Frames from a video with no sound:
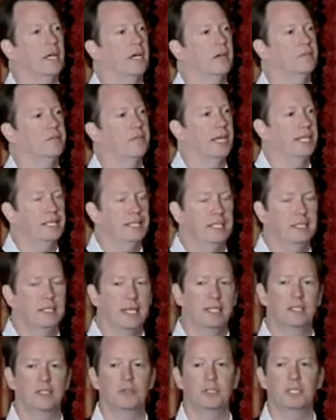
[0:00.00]
of 19th
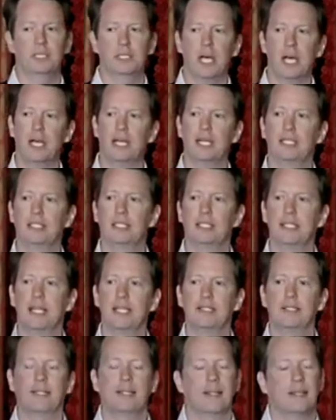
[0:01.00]
century science
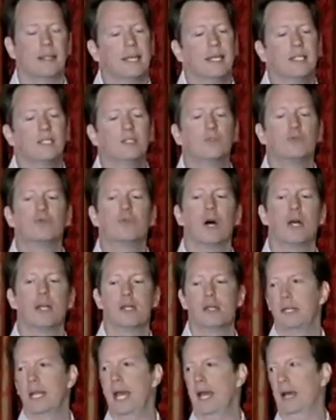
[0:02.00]
says that things
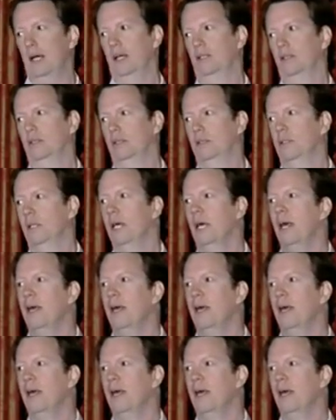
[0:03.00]
run down,